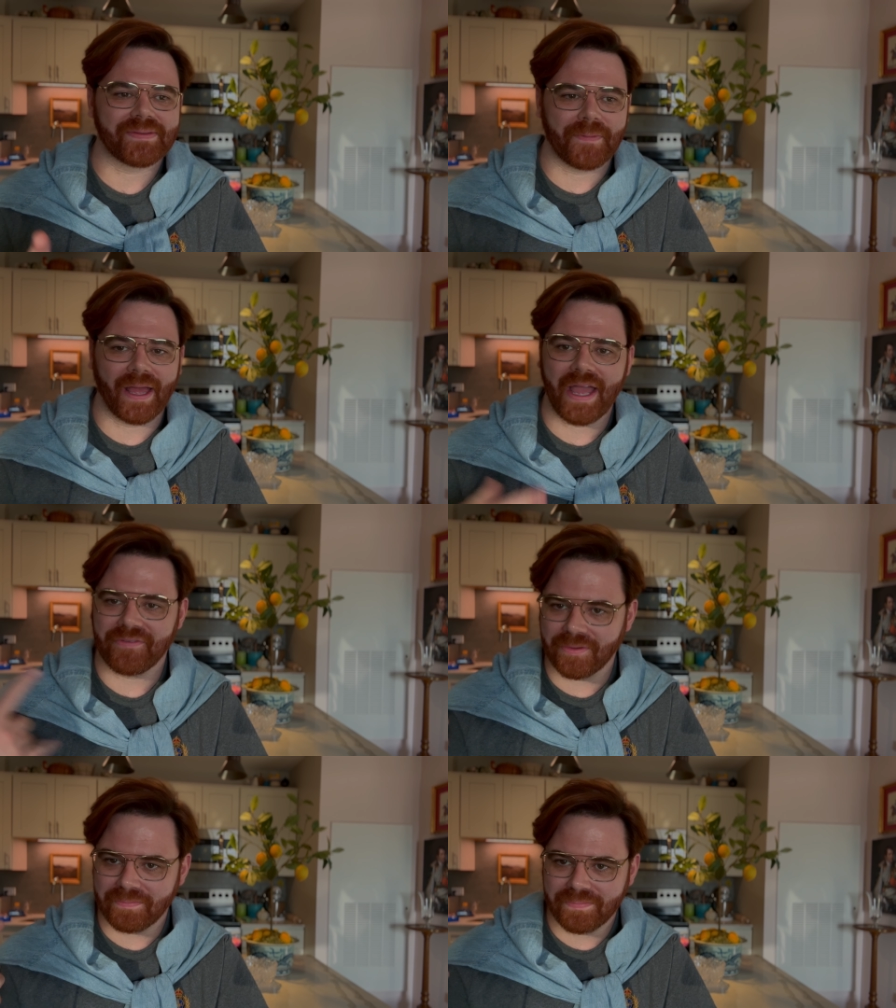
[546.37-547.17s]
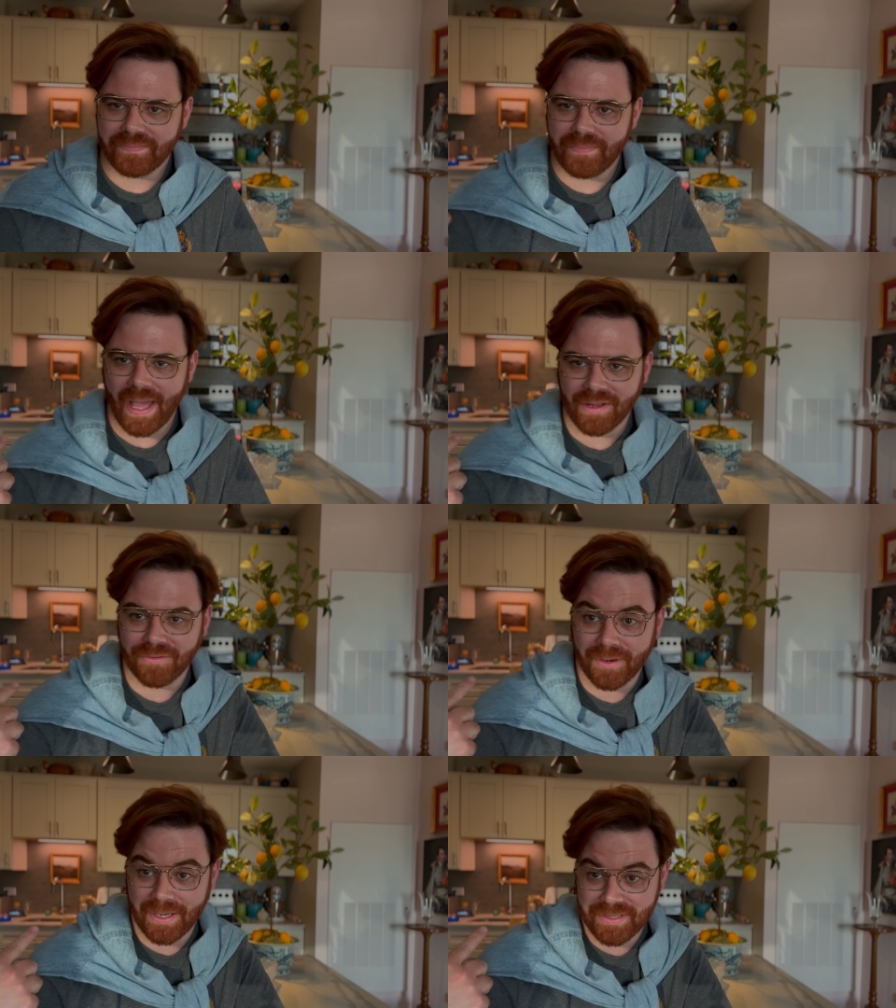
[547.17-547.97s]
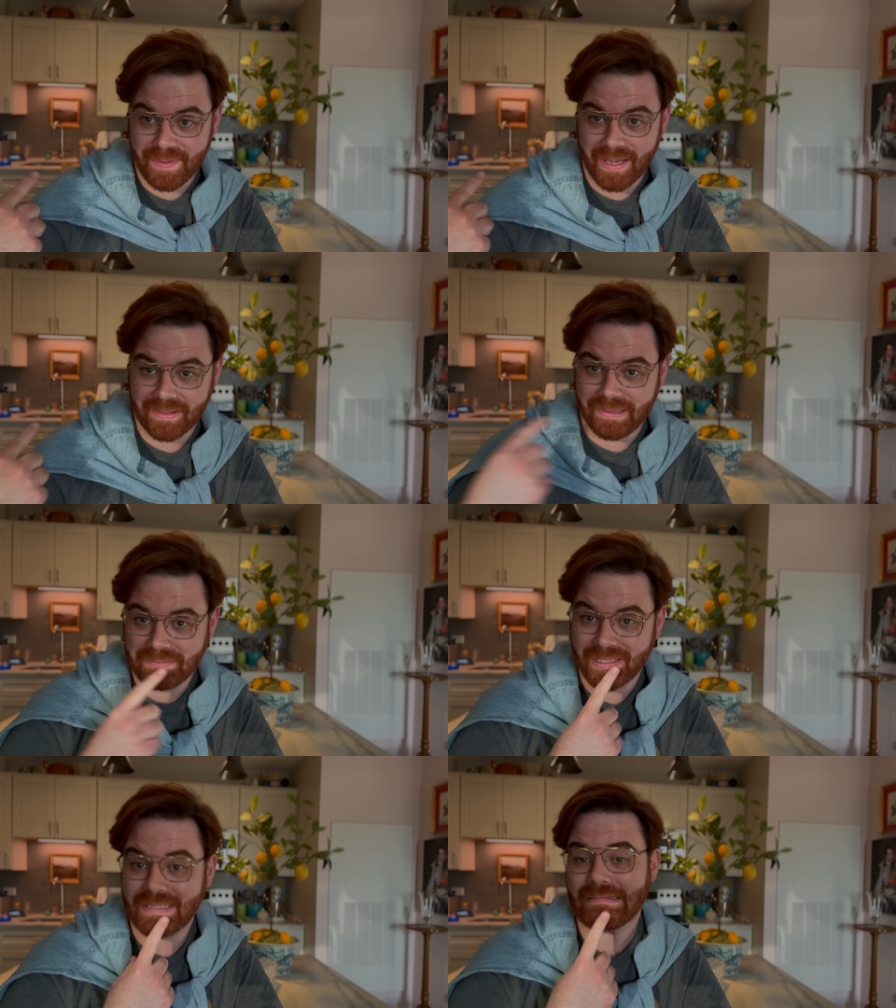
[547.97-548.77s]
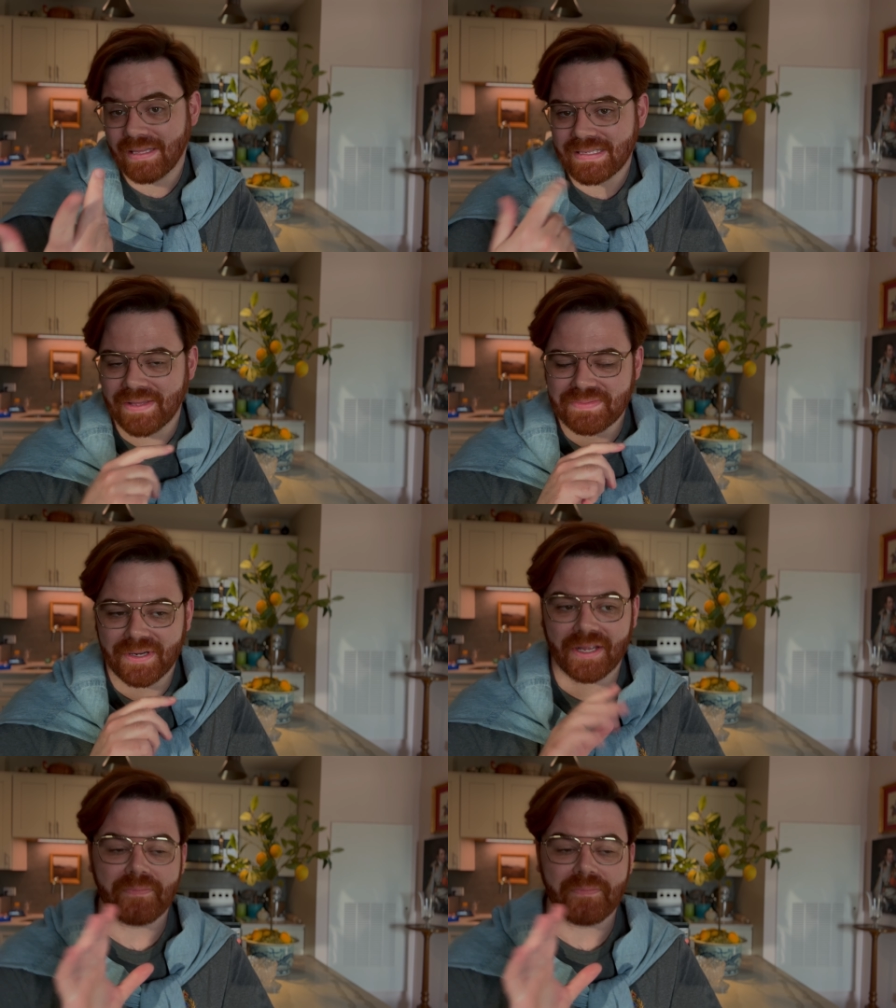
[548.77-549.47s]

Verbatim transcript: I have a bag of Oreos back there. I'm like, that sounds pretty good.